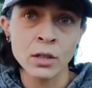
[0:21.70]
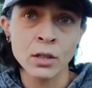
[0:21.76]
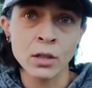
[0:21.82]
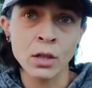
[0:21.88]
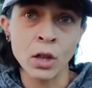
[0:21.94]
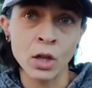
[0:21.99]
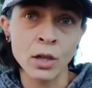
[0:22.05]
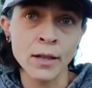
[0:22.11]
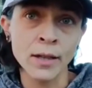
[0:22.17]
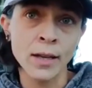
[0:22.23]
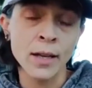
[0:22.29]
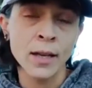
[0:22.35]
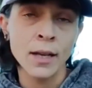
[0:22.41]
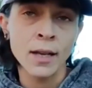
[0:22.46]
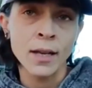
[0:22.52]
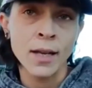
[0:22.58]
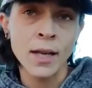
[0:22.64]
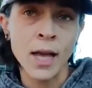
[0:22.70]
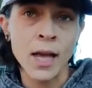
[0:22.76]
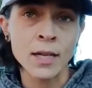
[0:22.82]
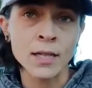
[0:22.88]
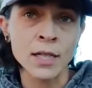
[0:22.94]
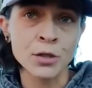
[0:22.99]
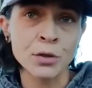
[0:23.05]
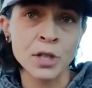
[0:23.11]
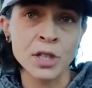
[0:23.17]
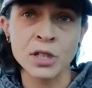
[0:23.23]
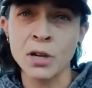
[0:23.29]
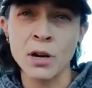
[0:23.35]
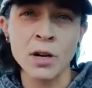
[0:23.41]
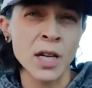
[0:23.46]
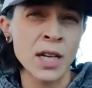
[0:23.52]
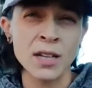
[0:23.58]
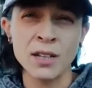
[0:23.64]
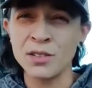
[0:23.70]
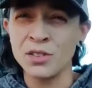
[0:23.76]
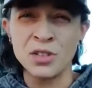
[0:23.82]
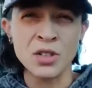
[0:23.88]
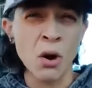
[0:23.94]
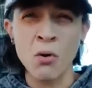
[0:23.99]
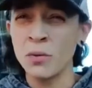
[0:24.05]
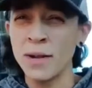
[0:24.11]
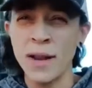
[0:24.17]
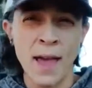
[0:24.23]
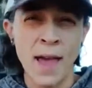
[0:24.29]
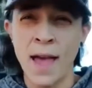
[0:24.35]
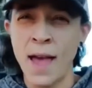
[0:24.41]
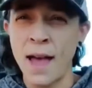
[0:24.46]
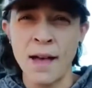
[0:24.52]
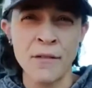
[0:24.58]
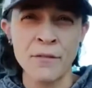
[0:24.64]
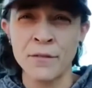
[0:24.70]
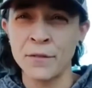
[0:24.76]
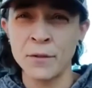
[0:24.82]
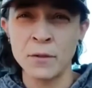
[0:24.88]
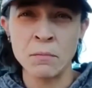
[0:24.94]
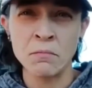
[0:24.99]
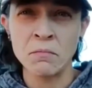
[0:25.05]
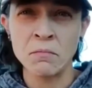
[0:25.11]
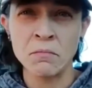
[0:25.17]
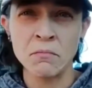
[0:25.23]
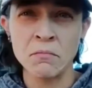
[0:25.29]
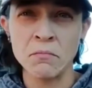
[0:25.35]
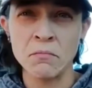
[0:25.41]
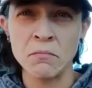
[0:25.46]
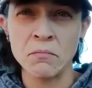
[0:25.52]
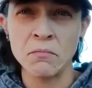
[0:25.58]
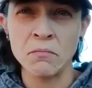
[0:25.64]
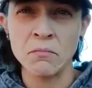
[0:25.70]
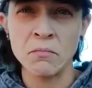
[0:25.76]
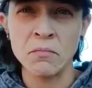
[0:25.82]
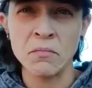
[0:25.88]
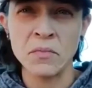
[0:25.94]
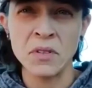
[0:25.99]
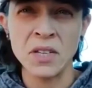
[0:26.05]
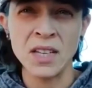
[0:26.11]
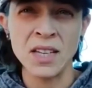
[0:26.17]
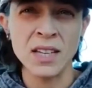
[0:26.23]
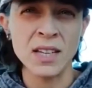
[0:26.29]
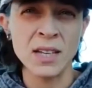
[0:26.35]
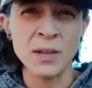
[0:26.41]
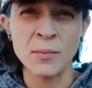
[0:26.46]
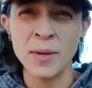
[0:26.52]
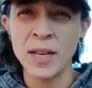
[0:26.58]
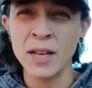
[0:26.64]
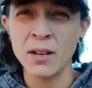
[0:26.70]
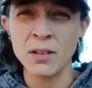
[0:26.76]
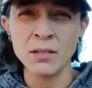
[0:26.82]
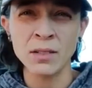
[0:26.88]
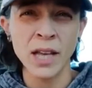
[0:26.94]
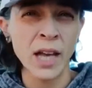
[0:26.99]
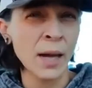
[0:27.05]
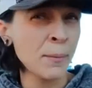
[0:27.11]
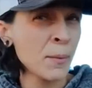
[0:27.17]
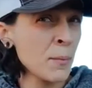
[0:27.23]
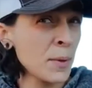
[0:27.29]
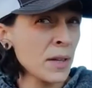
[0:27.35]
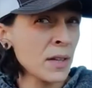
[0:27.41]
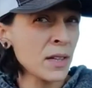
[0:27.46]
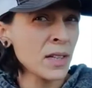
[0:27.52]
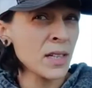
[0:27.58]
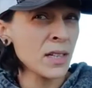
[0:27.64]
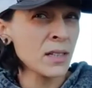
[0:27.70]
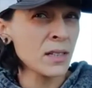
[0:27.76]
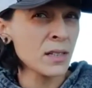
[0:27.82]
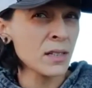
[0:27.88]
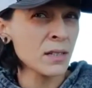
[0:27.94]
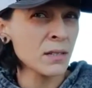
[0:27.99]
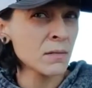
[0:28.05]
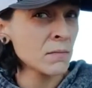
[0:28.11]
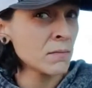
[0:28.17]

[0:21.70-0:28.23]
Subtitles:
clerk and district attorney don't have email capabilities.